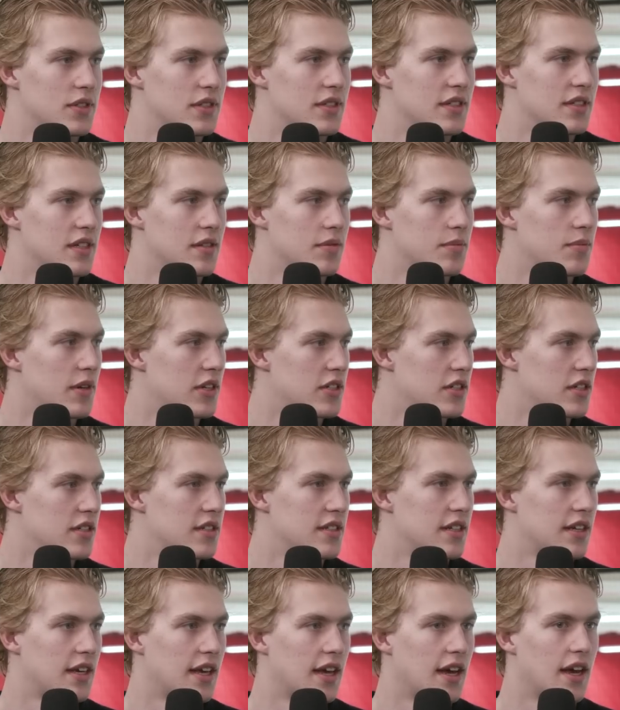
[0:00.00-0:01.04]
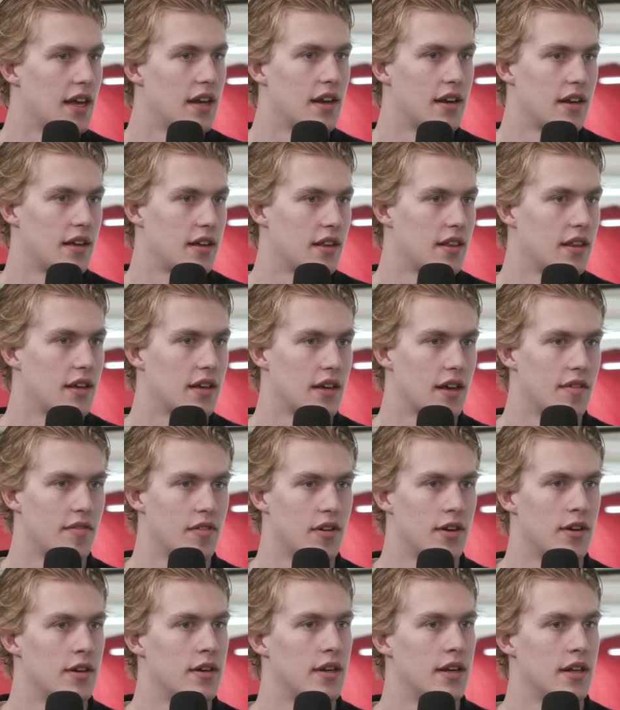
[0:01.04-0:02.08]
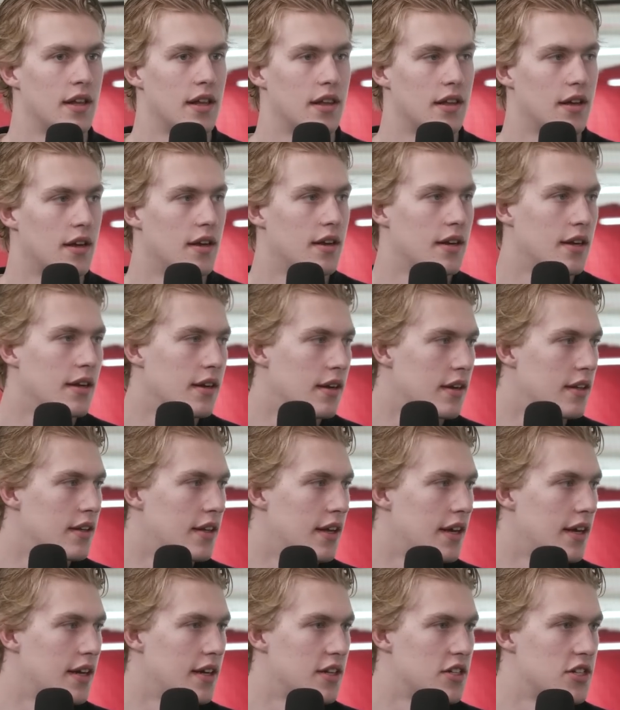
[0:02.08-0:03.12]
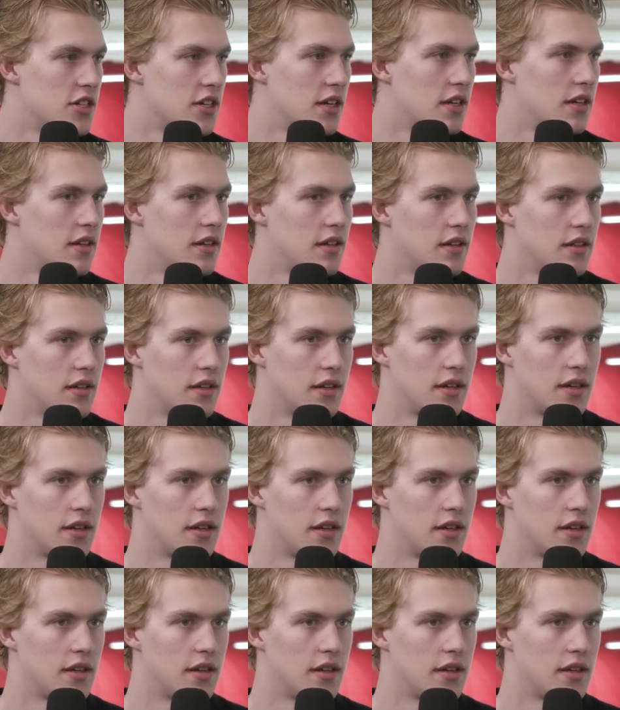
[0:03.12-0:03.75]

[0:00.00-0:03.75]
this as much as I can. And I think I've learned that a lot in the AHL.